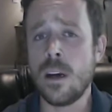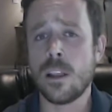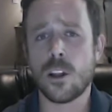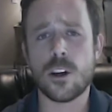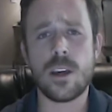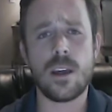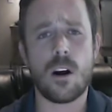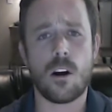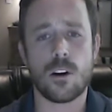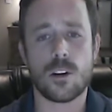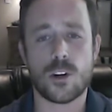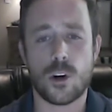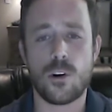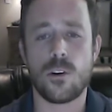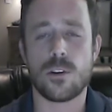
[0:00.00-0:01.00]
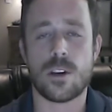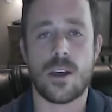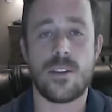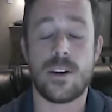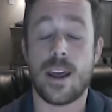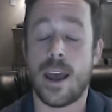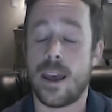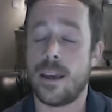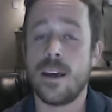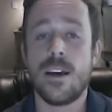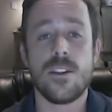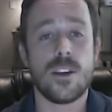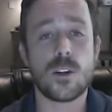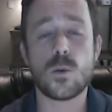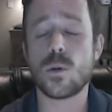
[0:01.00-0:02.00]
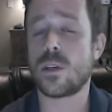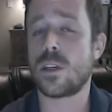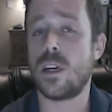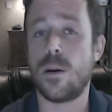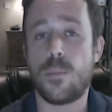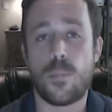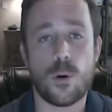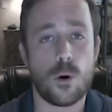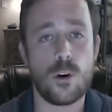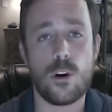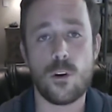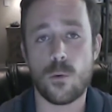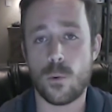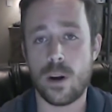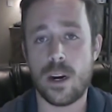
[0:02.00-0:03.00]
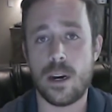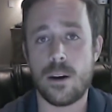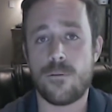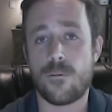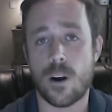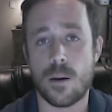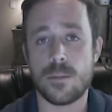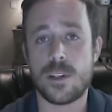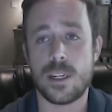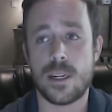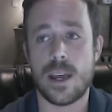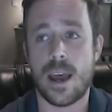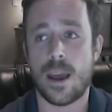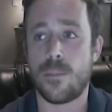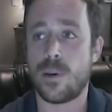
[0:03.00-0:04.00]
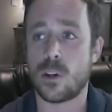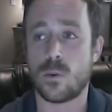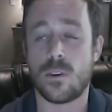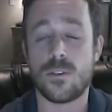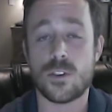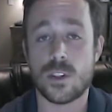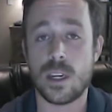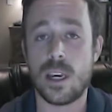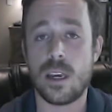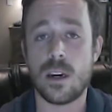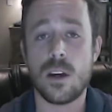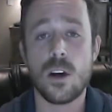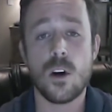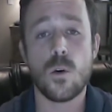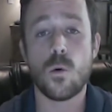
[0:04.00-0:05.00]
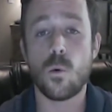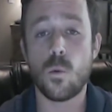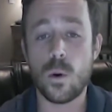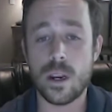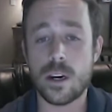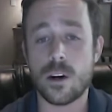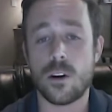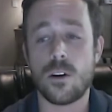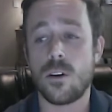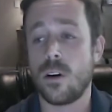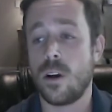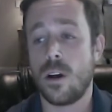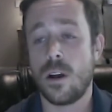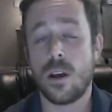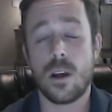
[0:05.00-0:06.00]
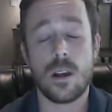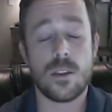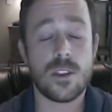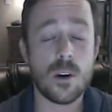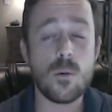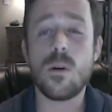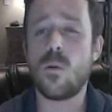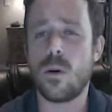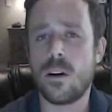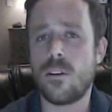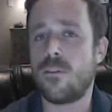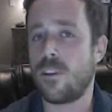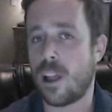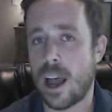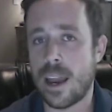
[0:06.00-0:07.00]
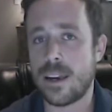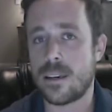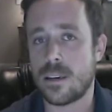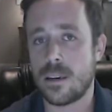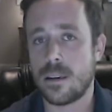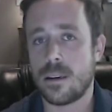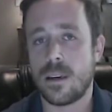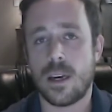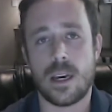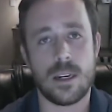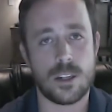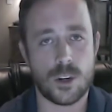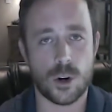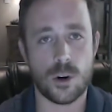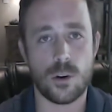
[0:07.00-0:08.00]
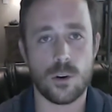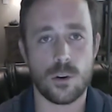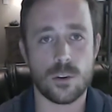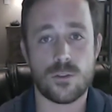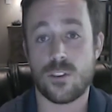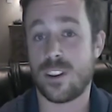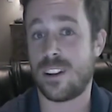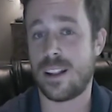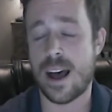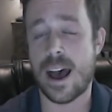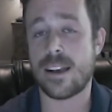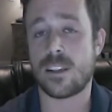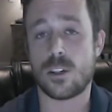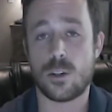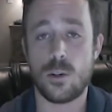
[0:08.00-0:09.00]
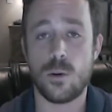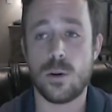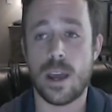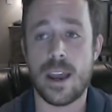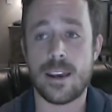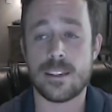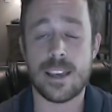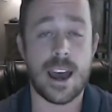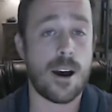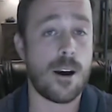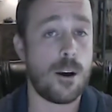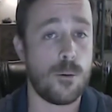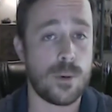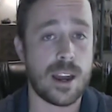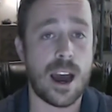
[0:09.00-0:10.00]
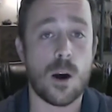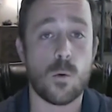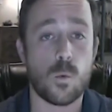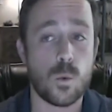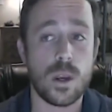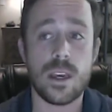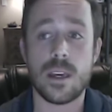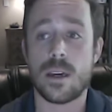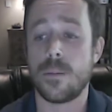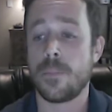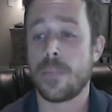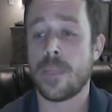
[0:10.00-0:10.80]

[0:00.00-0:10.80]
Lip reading: Looking at our internals on the day, this was an important read from today because we've seen weaker than we would have liked internals for the last 2 days now, and we got weak